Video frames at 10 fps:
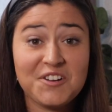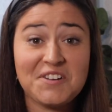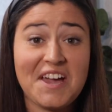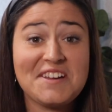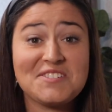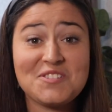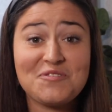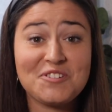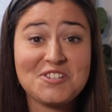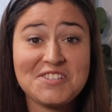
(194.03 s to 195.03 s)
Okay, so
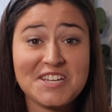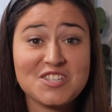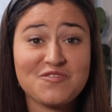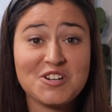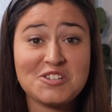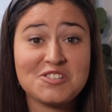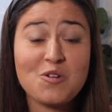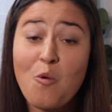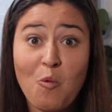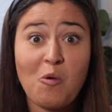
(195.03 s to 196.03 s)
first things first,
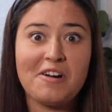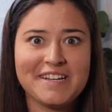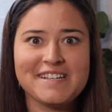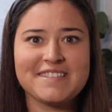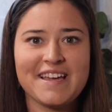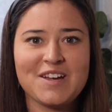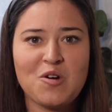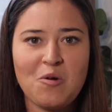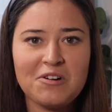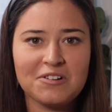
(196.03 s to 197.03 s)
what is a
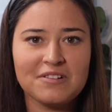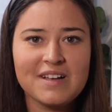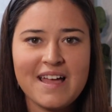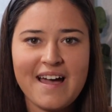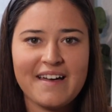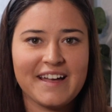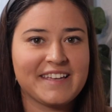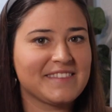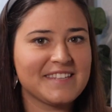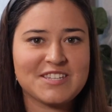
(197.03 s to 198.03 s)
coral? I
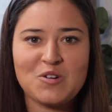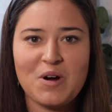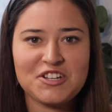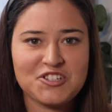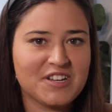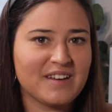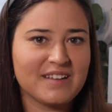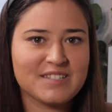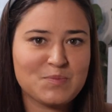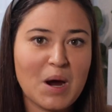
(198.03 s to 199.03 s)
get this question,
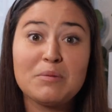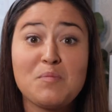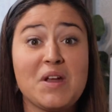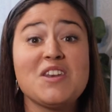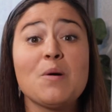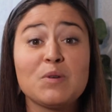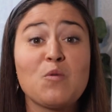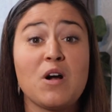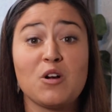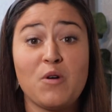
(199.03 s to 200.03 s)
it's probably my number
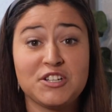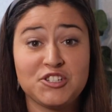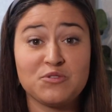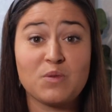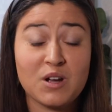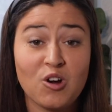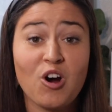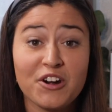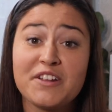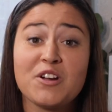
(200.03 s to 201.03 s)
one question
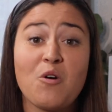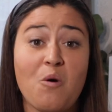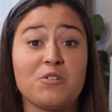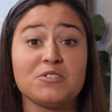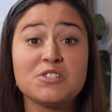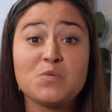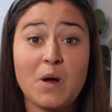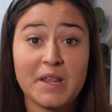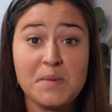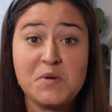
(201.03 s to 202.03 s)
regarding corals
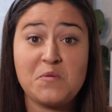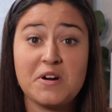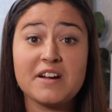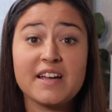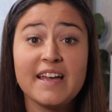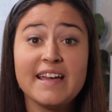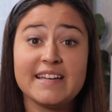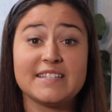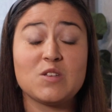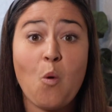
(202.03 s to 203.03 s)
while I'm at work,
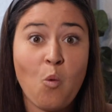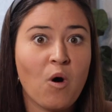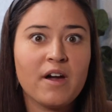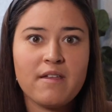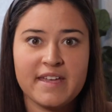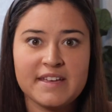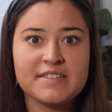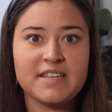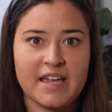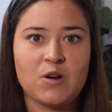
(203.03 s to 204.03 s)
is what
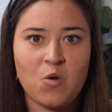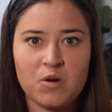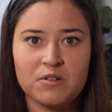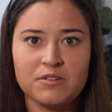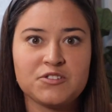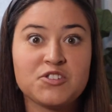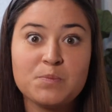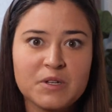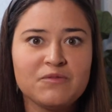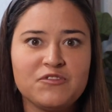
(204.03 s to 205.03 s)
is a coral? There's
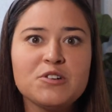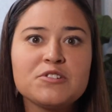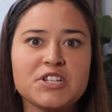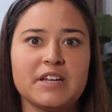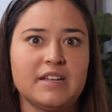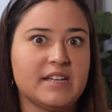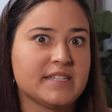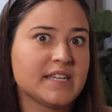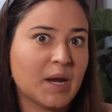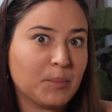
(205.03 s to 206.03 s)
some confusion.
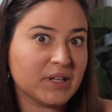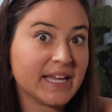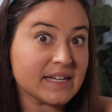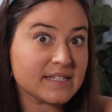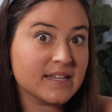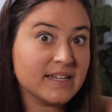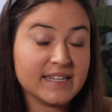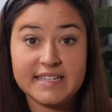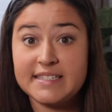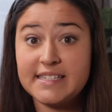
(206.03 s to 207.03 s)
Is it a plant?
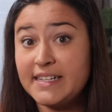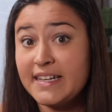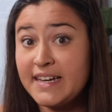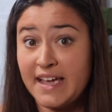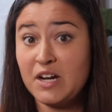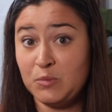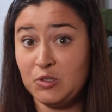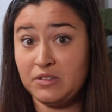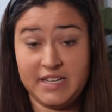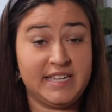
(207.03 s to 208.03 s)
Is it an
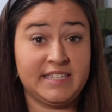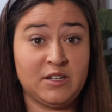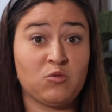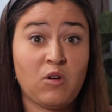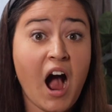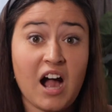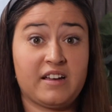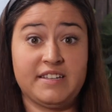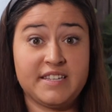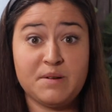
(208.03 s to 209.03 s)
animal? Is it a
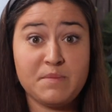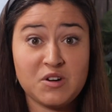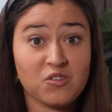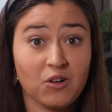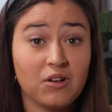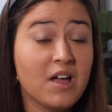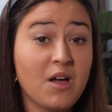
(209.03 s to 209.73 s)
rock? Is it a mineral?